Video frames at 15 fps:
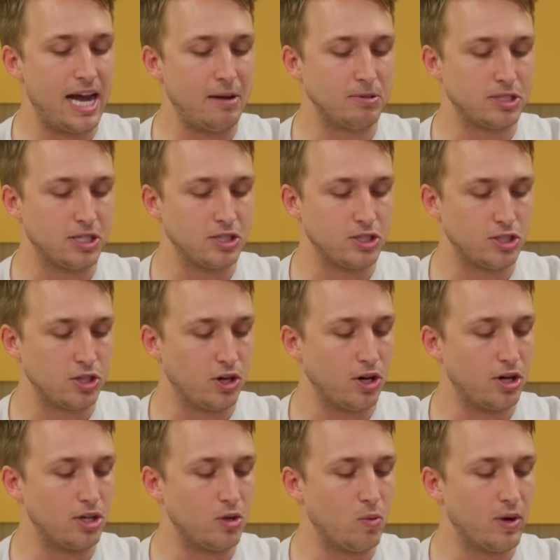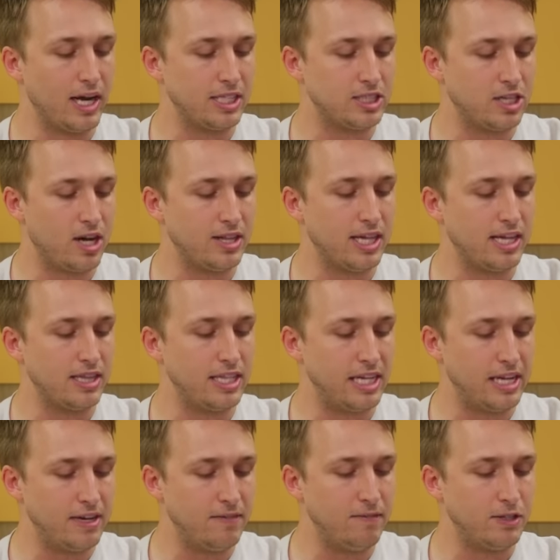I was concerned when I saw that the
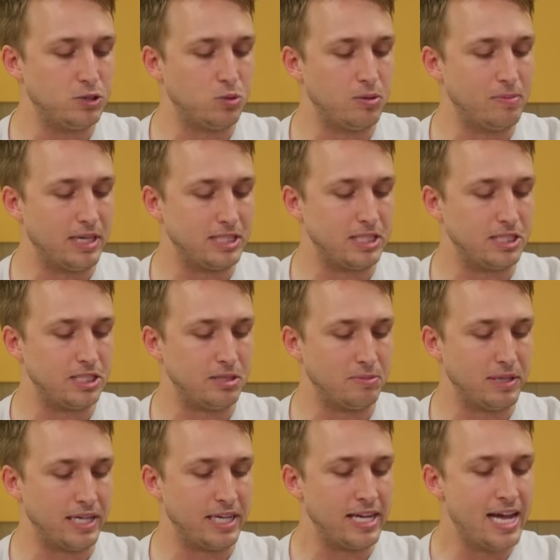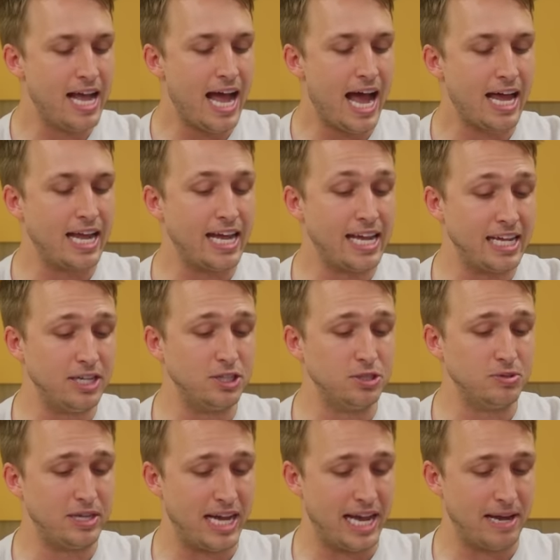individual messaging me had a
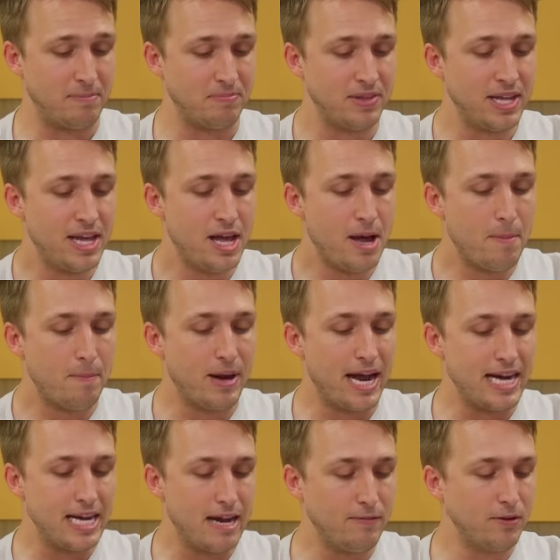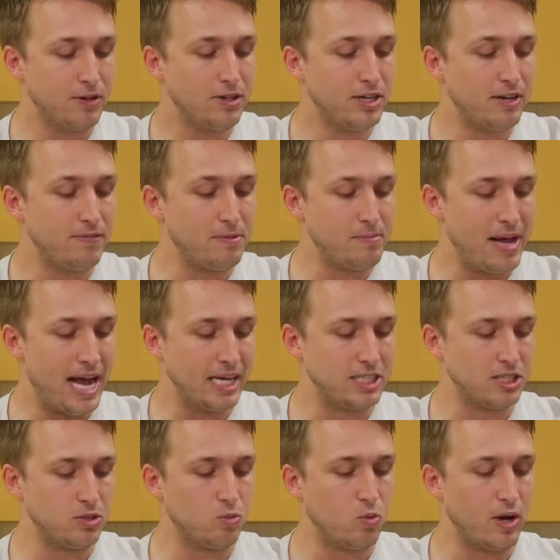Hindu name, but I never could have
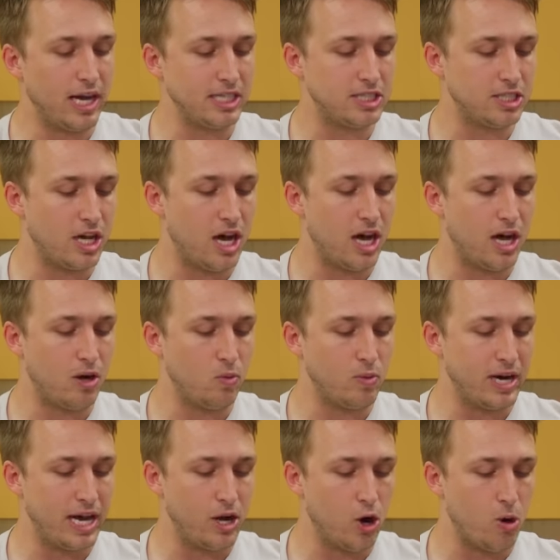imagined what I saw when I